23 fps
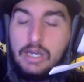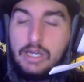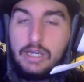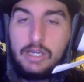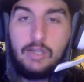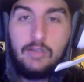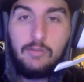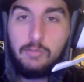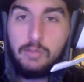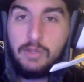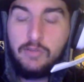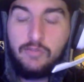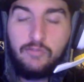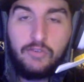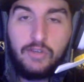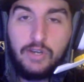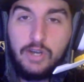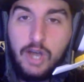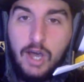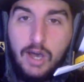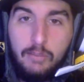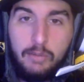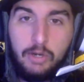He's been
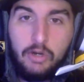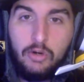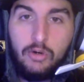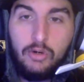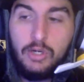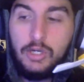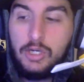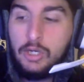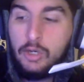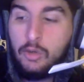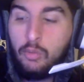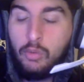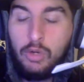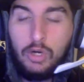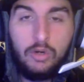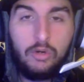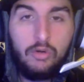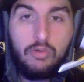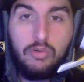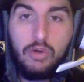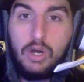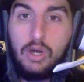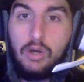phenomenal.
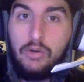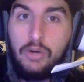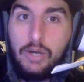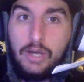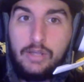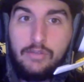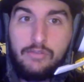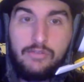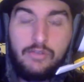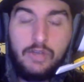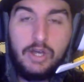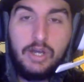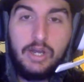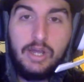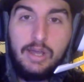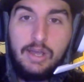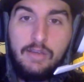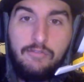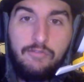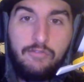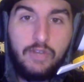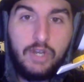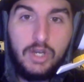Wil Crowe has done
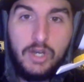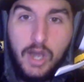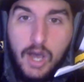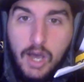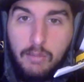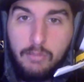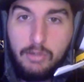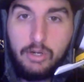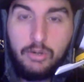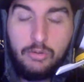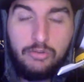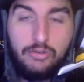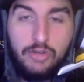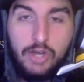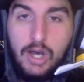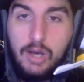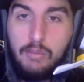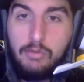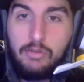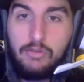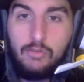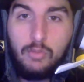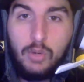a phenomenal
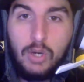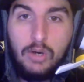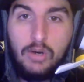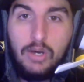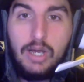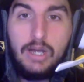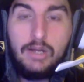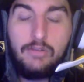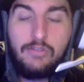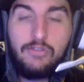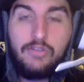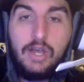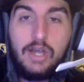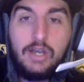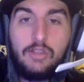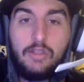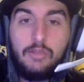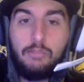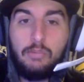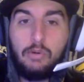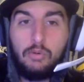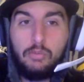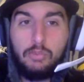job as well outside
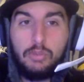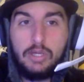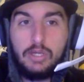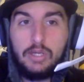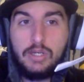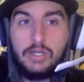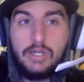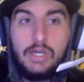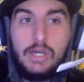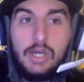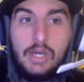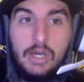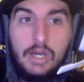of the bullpen.